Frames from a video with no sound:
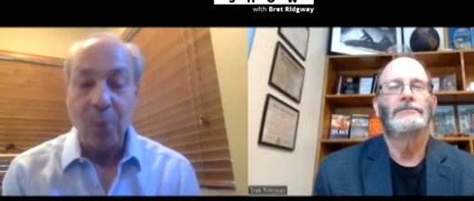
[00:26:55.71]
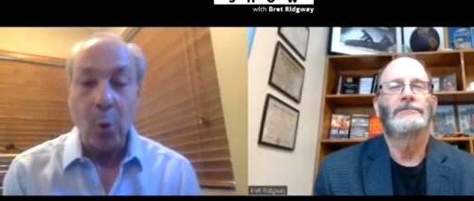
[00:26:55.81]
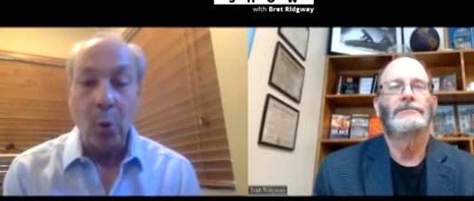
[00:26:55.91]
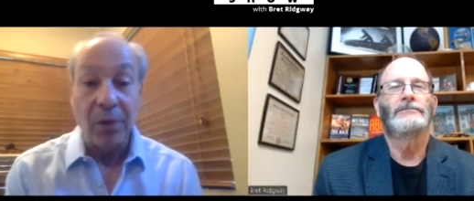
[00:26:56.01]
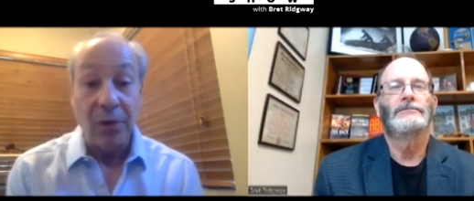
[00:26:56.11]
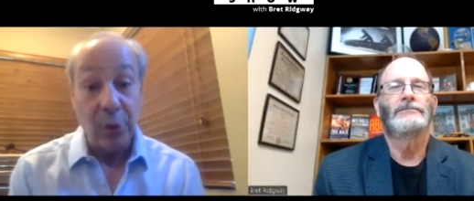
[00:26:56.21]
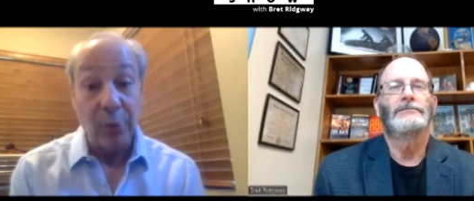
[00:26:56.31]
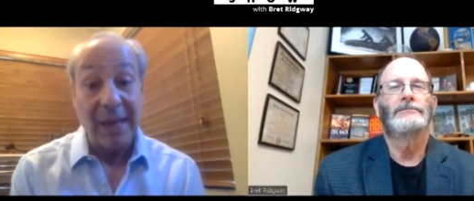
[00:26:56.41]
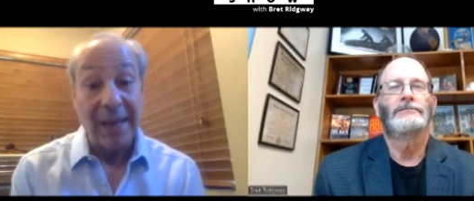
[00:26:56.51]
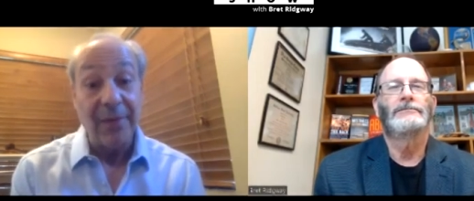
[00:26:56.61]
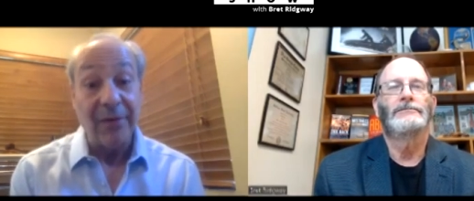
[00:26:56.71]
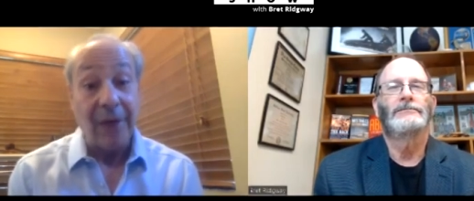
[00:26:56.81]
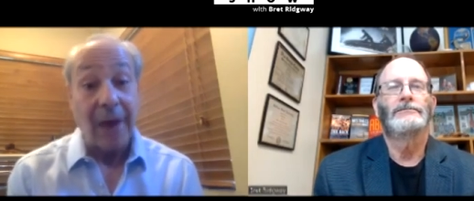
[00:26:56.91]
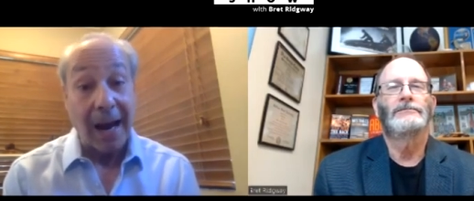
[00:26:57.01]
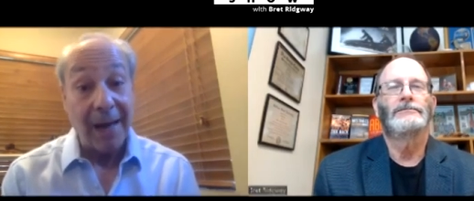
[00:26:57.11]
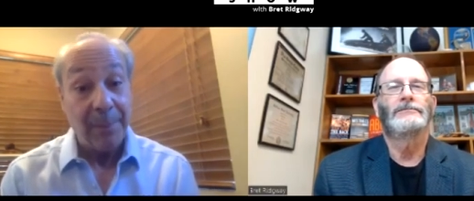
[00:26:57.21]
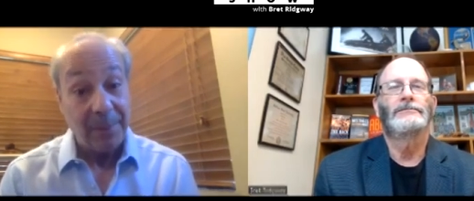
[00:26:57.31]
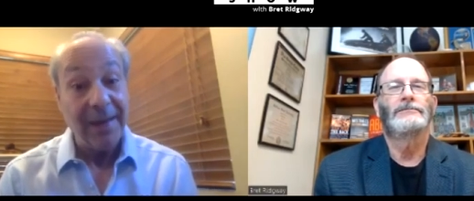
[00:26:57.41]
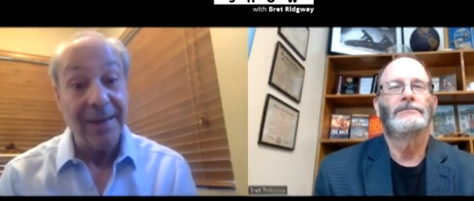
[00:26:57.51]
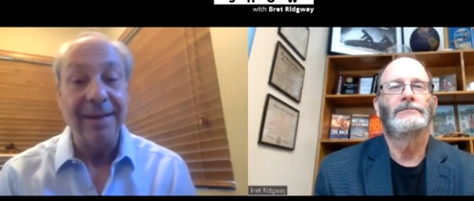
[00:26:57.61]
Speaker 1: or the new game of
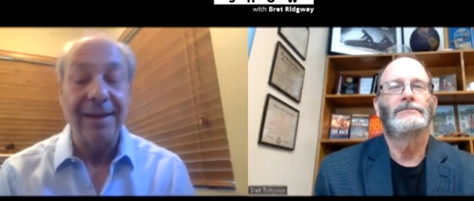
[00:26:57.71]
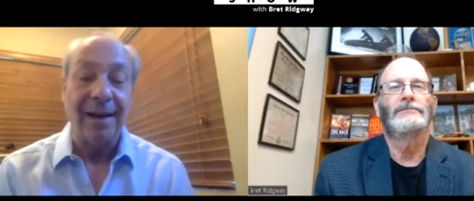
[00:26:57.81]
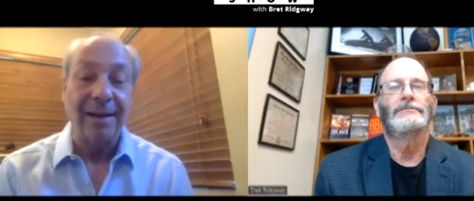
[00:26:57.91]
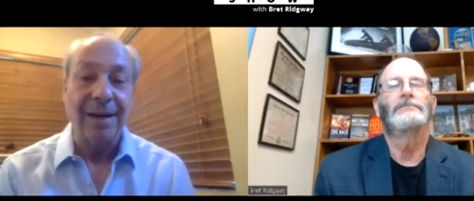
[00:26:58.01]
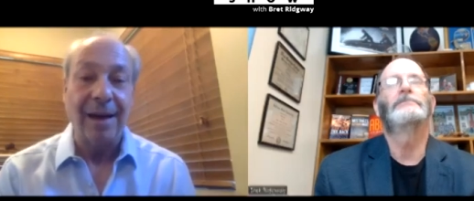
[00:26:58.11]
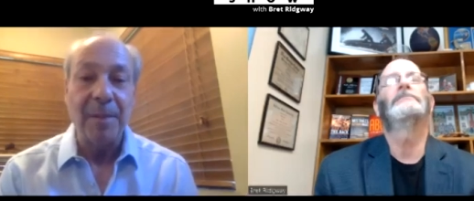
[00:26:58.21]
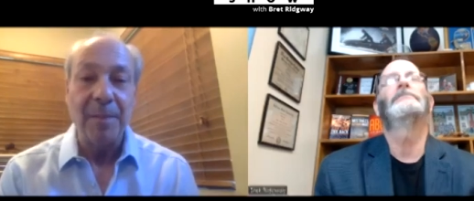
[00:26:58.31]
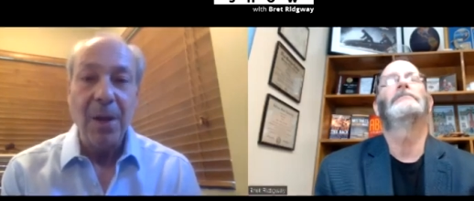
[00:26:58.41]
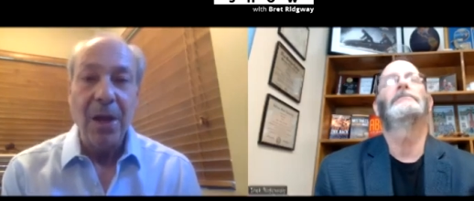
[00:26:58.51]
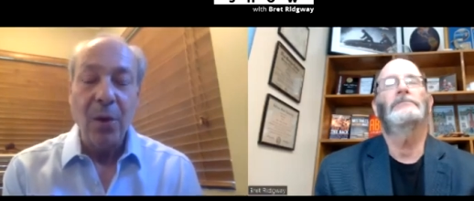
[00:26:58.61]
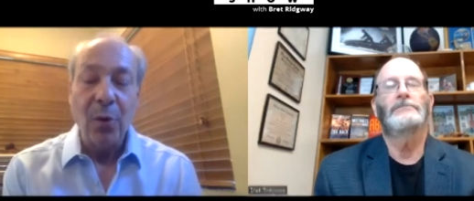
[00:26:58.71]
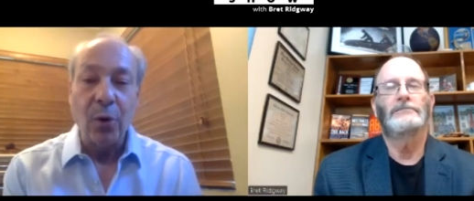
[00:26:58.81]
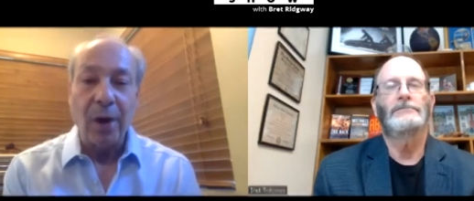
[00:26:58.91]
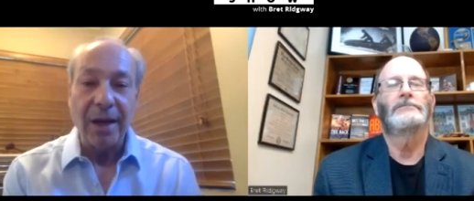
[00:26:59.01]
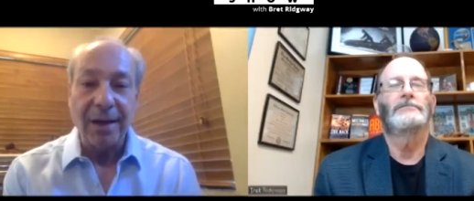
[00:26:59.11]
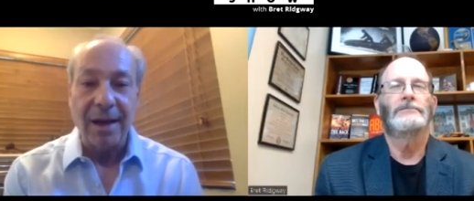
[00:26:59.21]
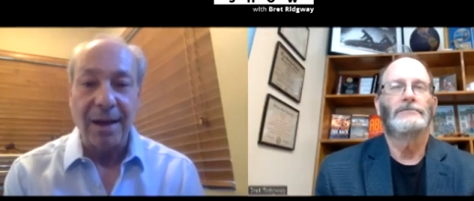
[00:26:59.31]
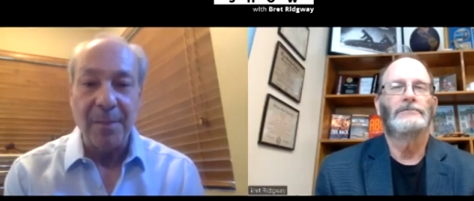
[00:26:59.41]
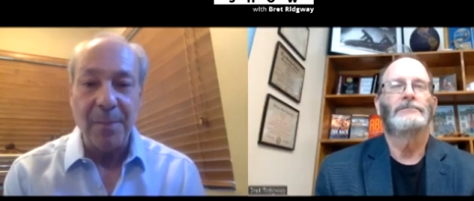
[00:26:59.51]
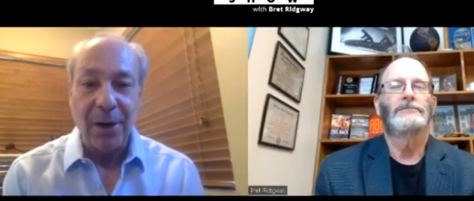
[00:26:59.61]
IP.com, where I
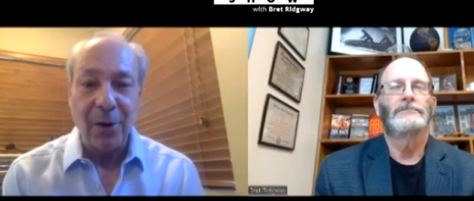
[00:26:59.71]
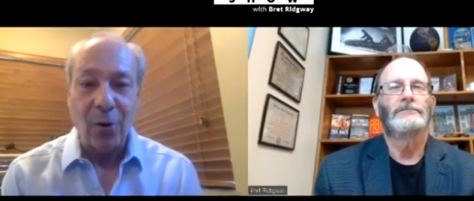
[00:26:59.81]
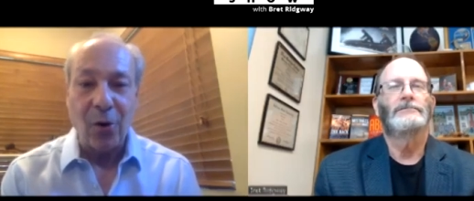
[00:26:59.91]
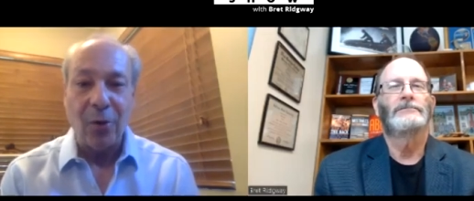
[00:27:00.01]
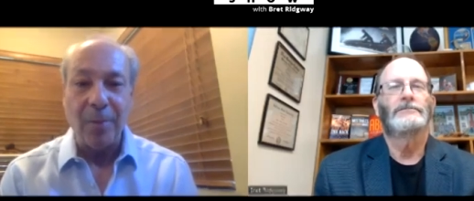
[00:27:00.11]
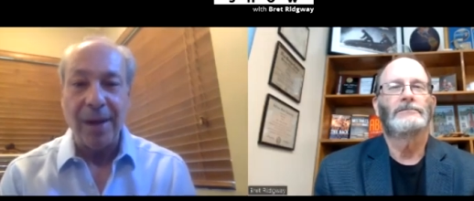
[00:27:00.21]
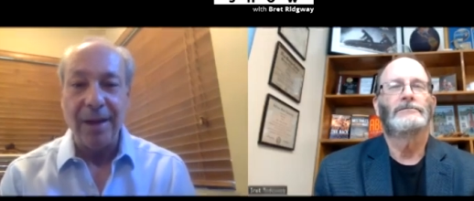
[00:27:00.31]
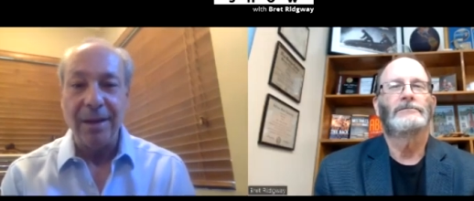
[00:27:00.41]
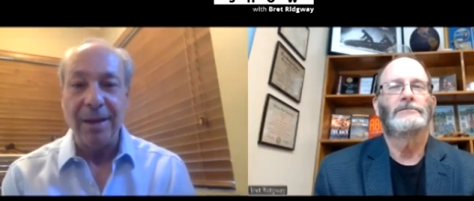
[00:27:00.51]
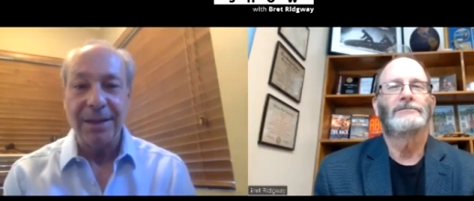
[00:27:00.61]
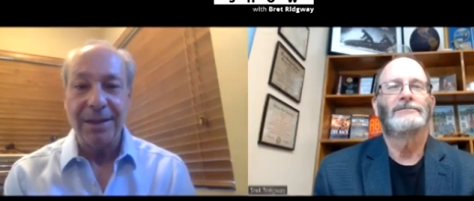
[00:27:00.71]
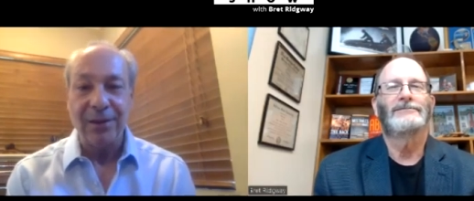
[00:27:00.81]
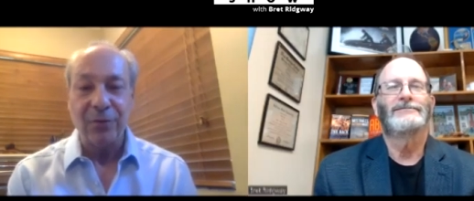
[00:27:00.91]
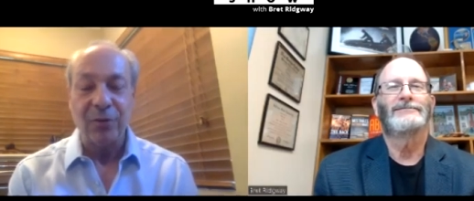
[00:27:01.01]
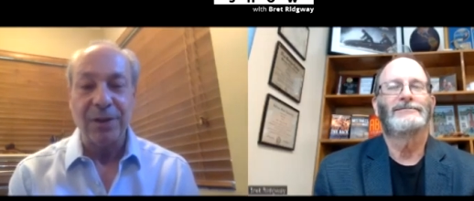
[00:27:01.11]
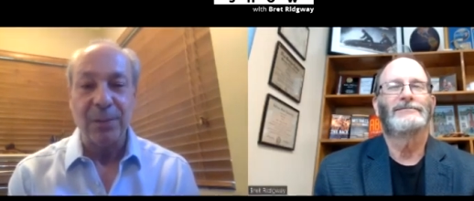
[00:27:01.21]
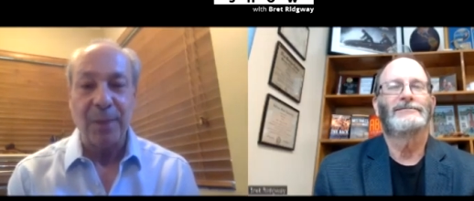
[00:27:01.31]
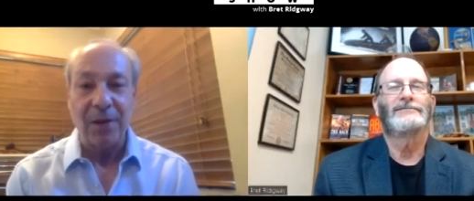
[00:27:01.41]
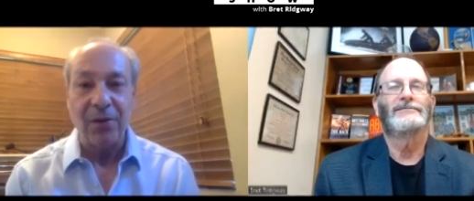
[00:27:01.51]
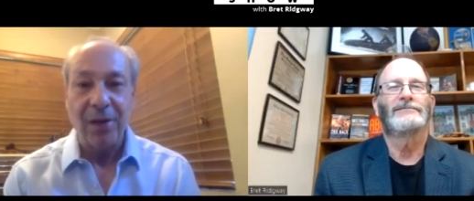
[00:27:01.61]
kind of bear all my uh, secrets
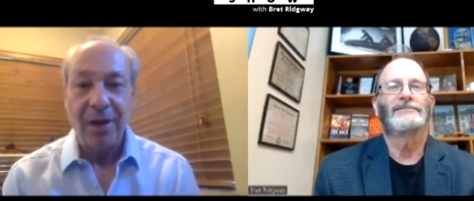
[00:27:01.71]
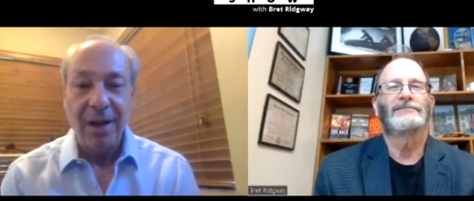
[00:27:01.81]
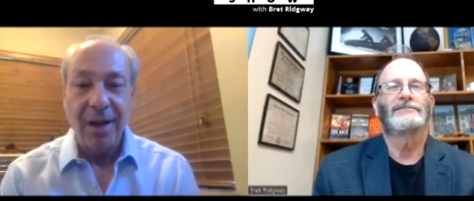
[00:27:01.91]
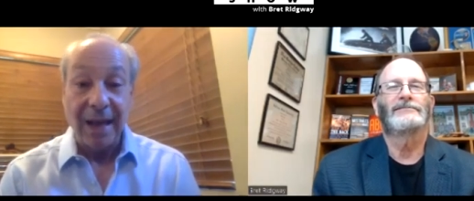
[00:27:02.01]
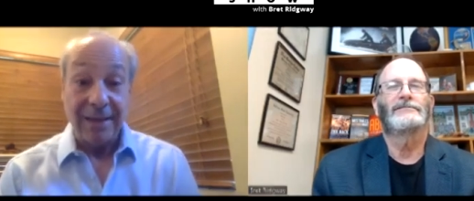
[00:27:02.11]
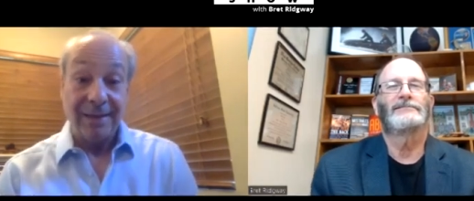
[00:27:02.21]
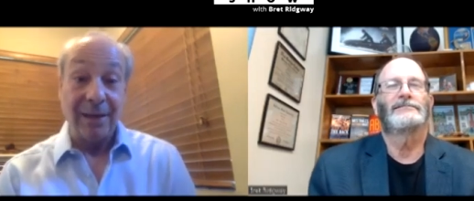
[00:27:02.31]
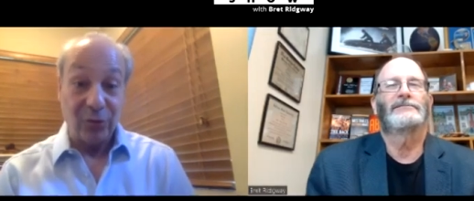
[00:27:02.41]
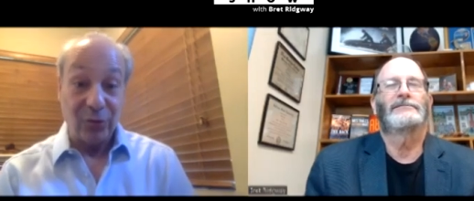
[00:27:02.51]
about and tell